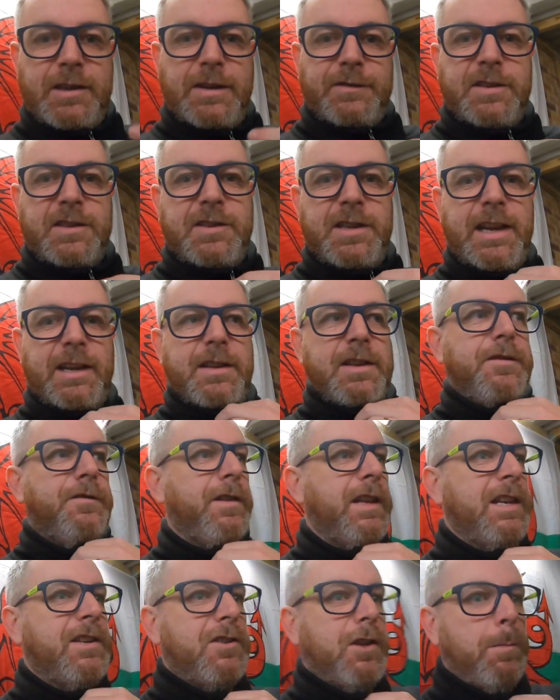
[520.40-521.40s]
gonna have to take this
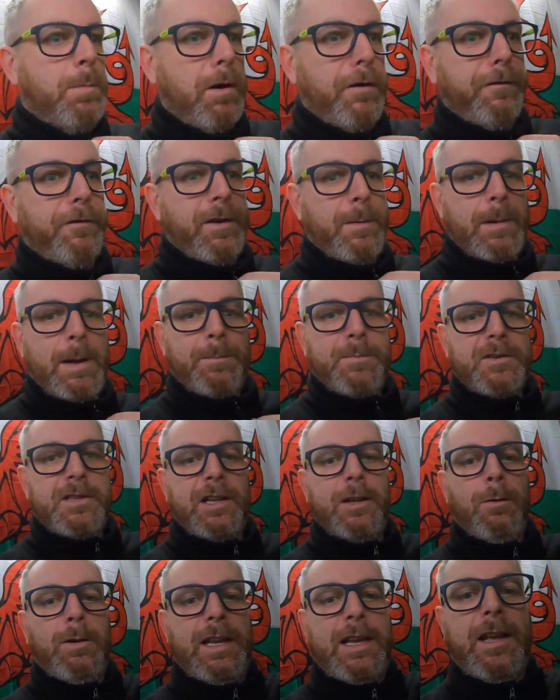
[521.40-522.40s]
fleece top off. I'm
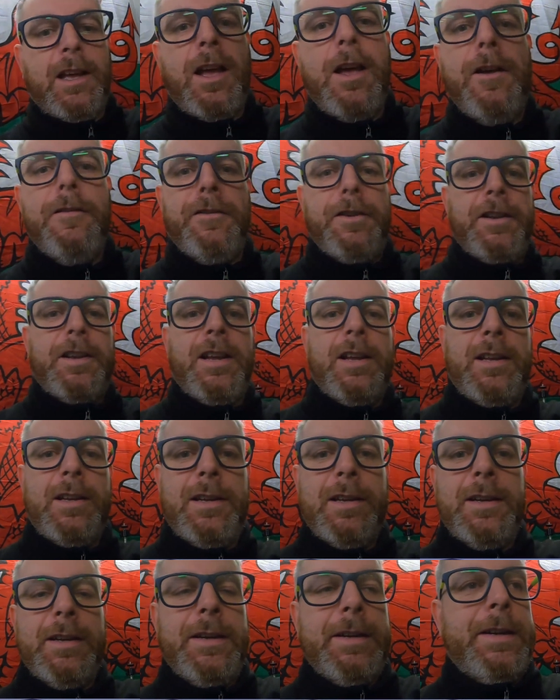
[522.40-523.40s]
absolutely covered
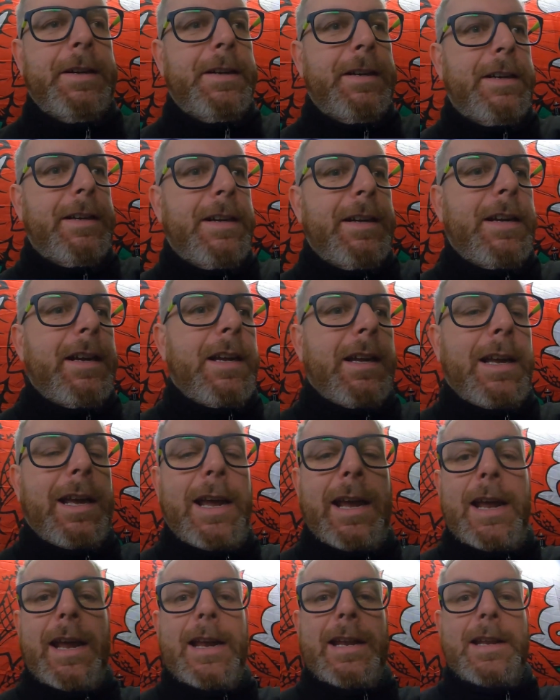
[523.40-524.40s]

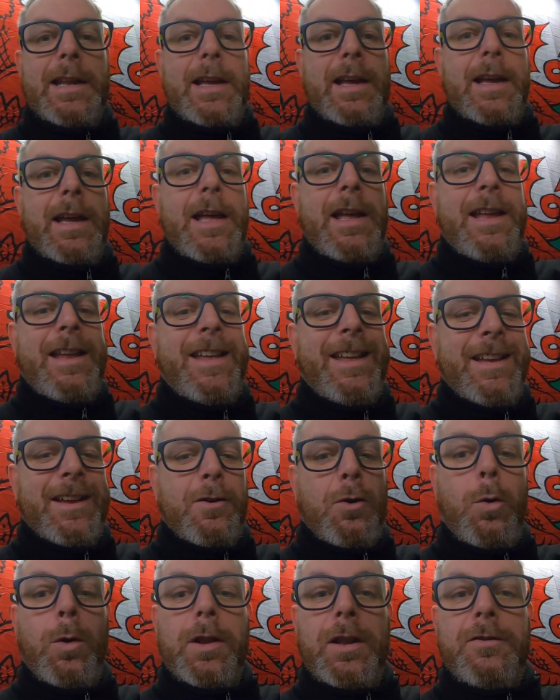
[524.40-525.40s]
in
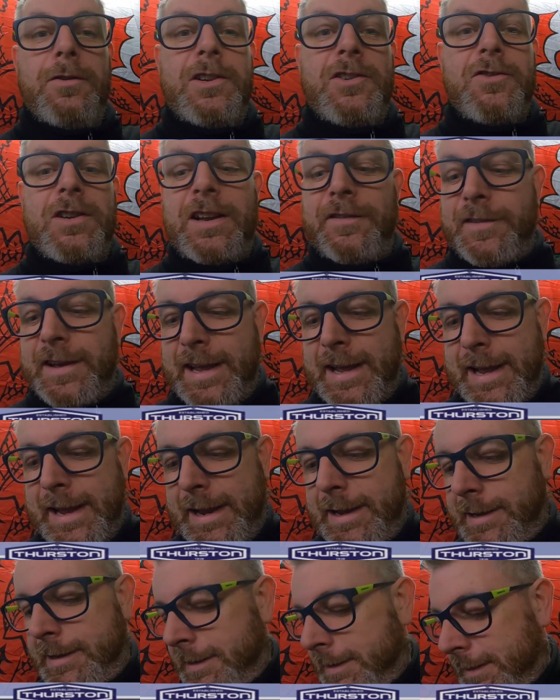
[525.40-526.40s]
golden retriever
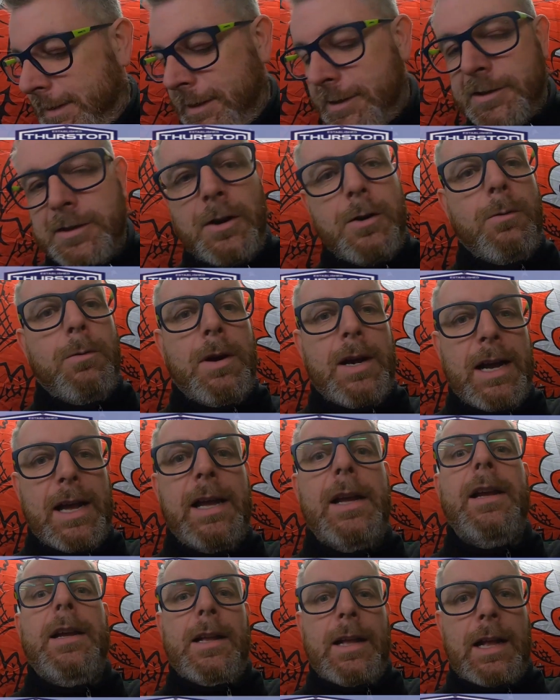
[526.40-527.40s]
hair, so
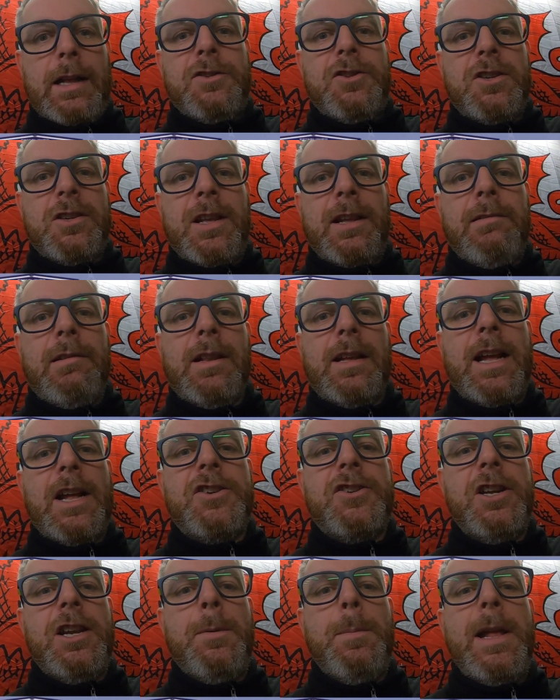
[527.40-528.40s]
I'll
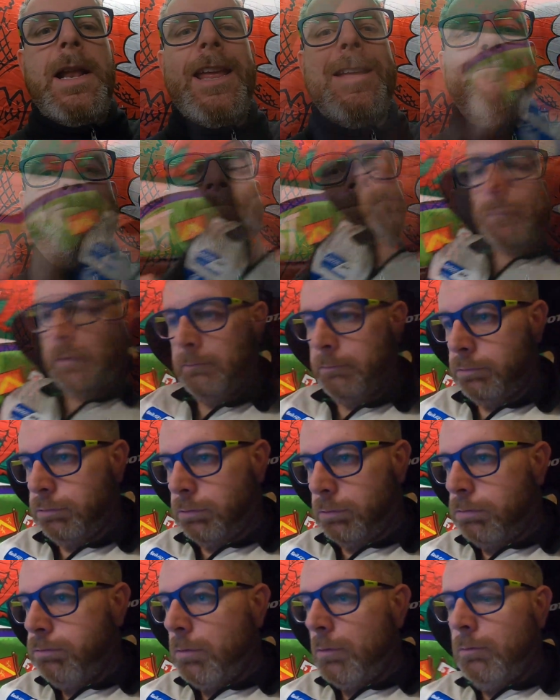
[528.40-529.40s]
catch you in a minute.
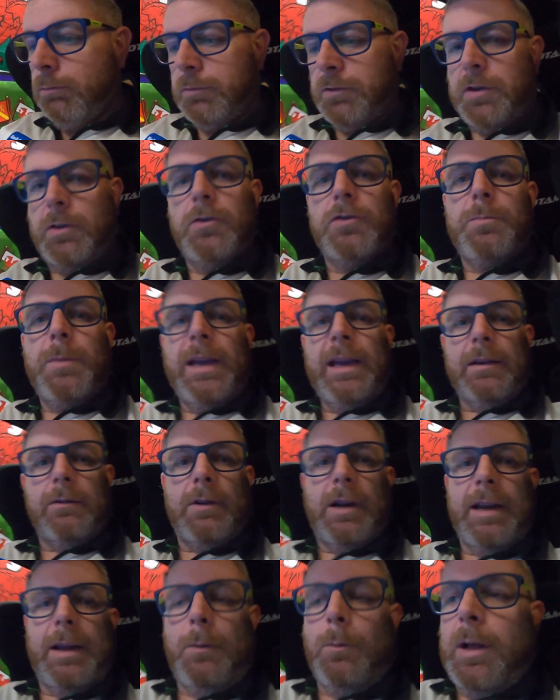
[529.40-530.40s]
Oh, excuse me.
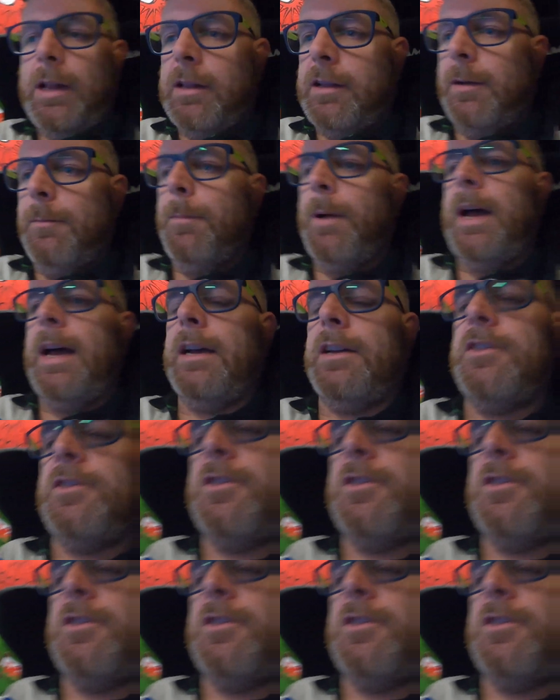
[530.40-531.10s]
Right, welcome back.